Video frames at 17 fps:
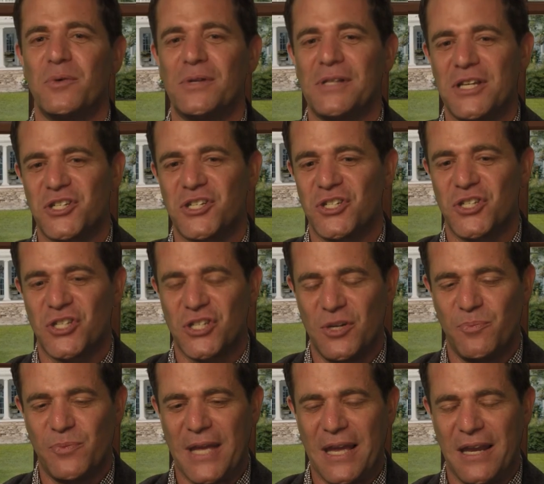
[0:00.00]

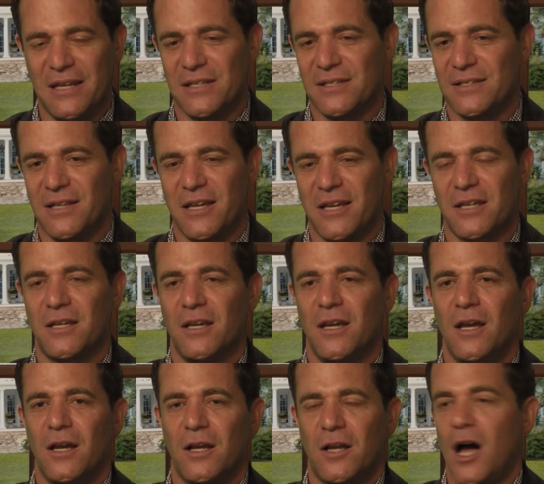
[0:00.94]
relationship that is like
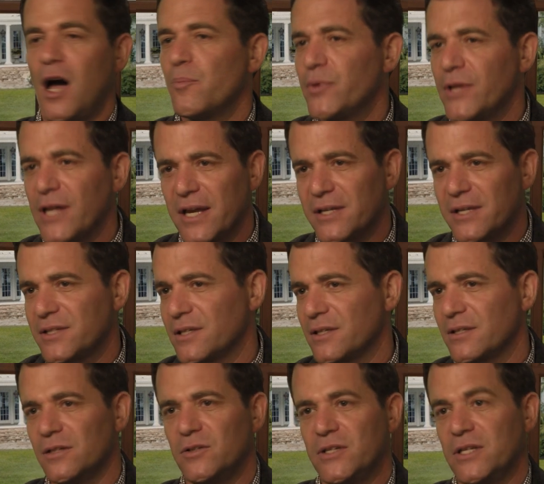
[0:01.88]
complex
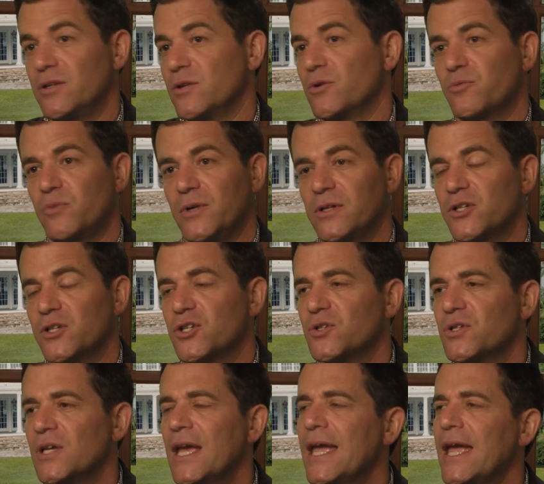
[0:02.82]
and dealing with real
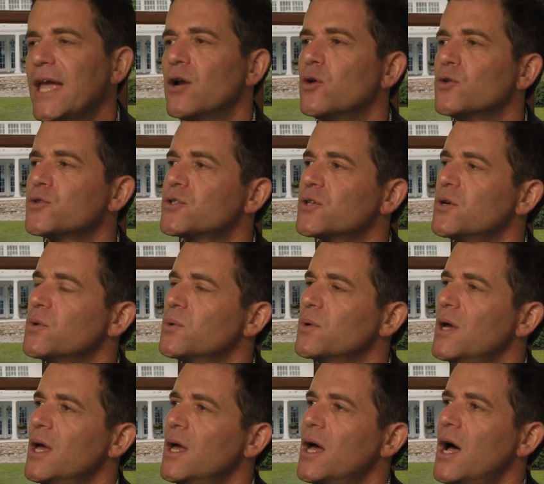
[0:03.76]
issues. It
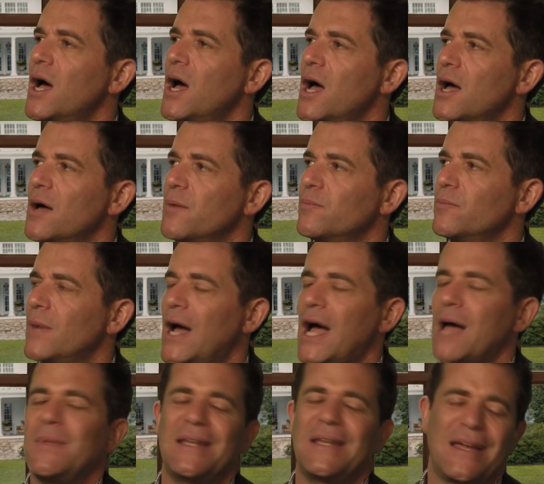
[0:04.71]
also, I
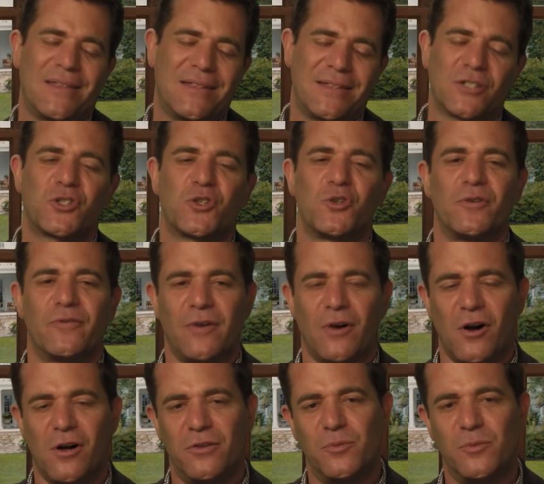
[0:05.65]
think that's true of
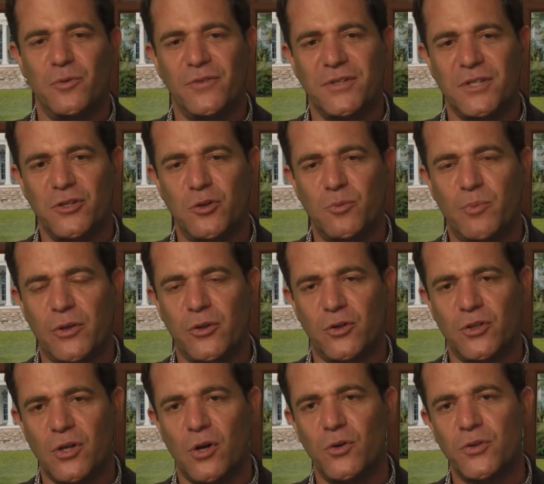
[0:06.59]
all the movies I do, but
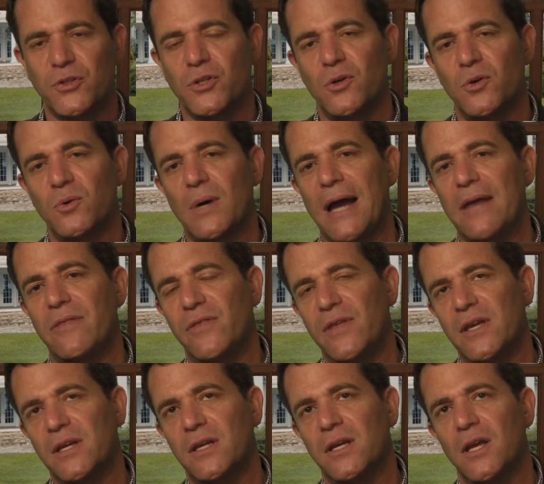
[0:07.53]
there's also, I
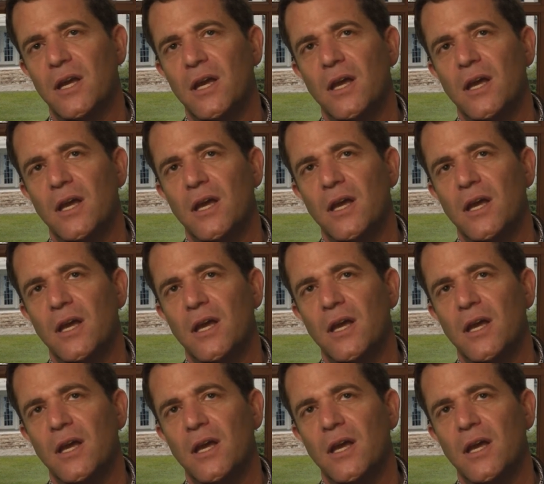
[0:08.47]
think,